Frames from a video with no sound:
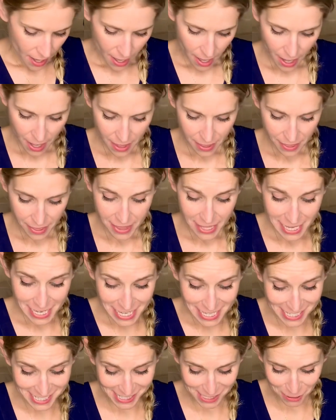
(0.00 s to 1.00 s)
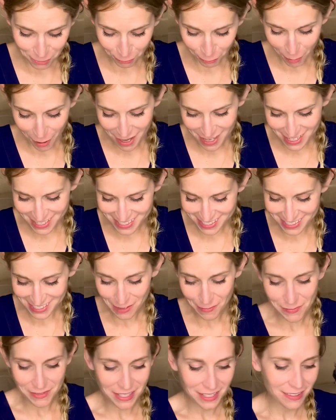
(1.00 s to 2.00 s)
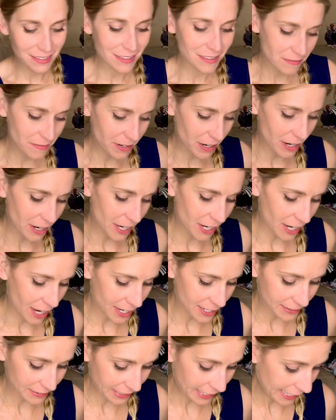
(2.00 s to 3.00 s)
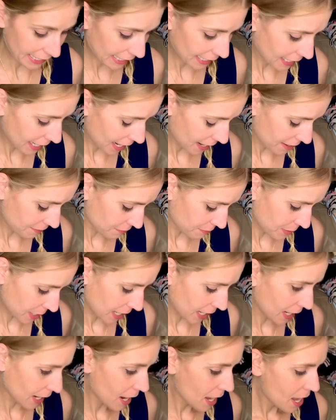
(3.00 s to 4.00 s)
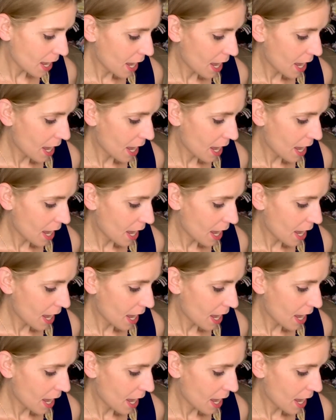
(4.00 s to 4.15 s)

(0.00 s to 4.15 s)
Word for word: Uh, this was something that the very kind lady gave me.